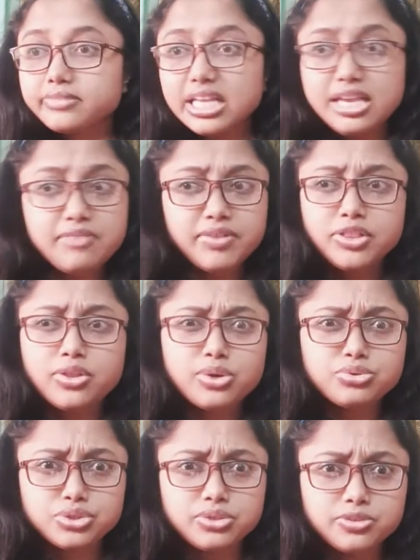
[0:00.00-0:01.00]
even
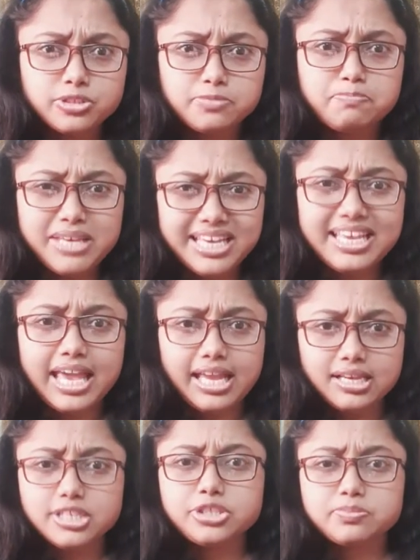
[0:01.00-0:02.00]
those who speak
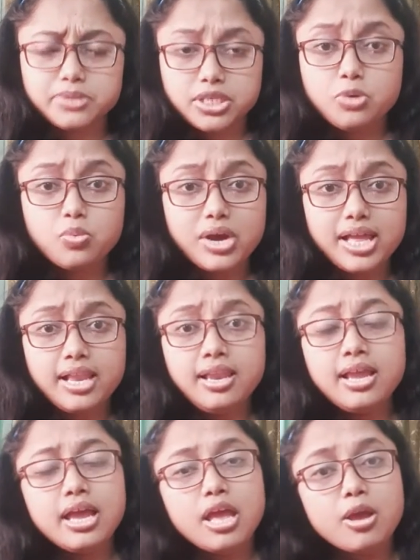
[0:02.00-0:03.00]
English pretty well,